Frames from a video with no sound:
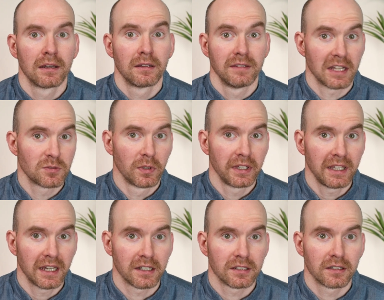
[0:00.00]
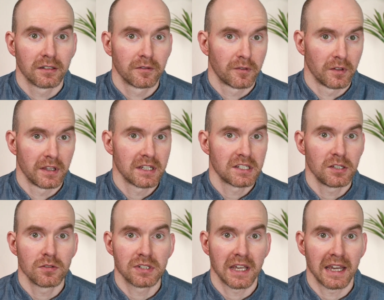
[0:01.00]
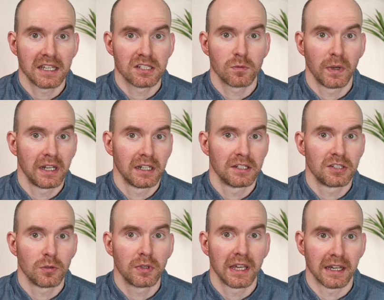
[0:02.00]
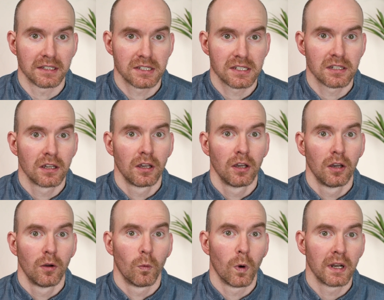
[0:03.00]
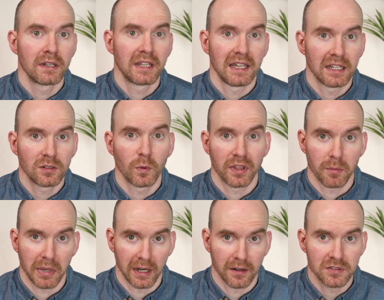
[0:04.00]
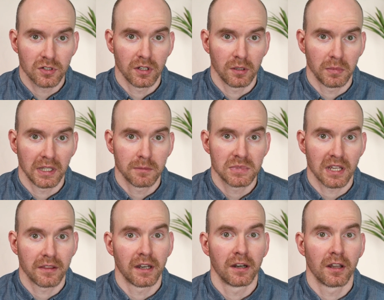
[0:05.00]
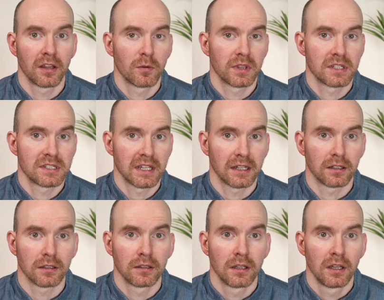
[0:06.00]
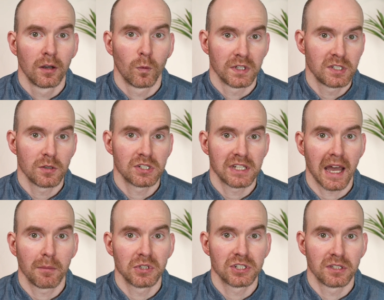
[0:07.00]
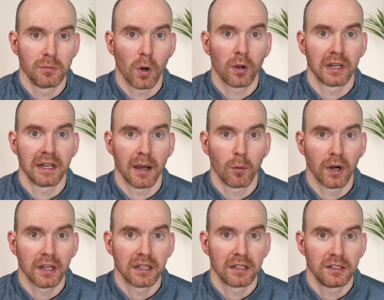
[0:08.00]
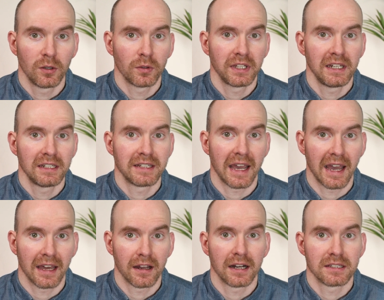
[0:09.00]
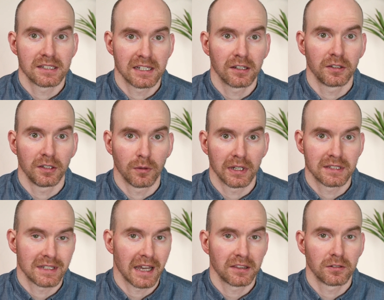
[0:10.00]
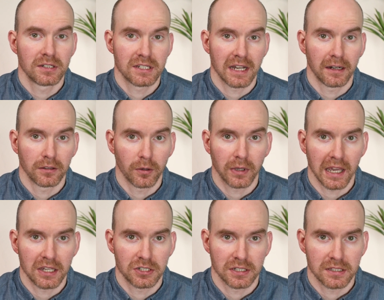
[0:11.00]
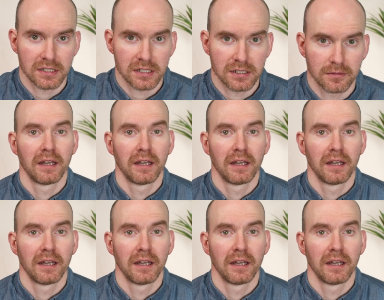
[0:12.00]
That's really it. For this use case, we needed two kits. One kit with a pair of screen beams and then another with a single. Once you establish the MoCA network, you only need to add on single units at their desired locations.